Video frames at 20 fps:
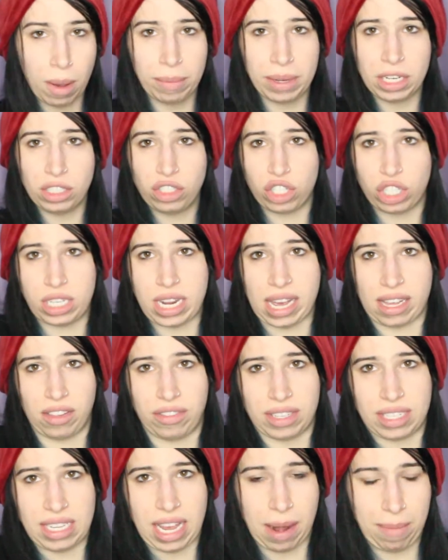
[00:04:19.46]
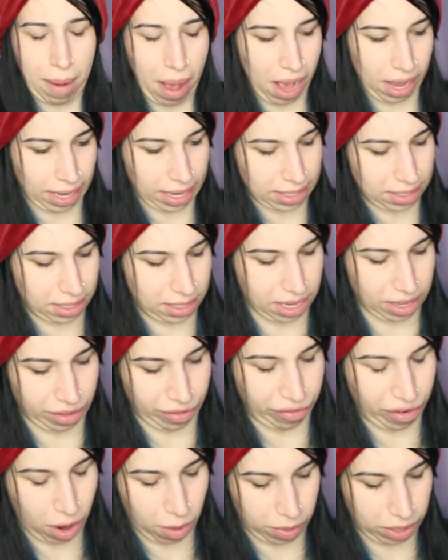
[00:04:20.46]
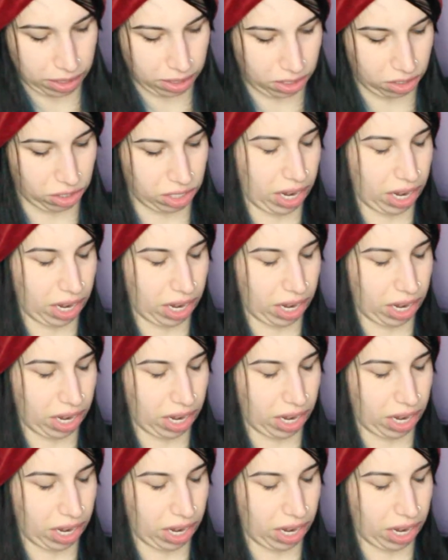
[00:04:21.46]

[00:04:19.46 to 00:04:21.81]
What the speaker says: I'm gonna just tackle the side pockets and the front ones.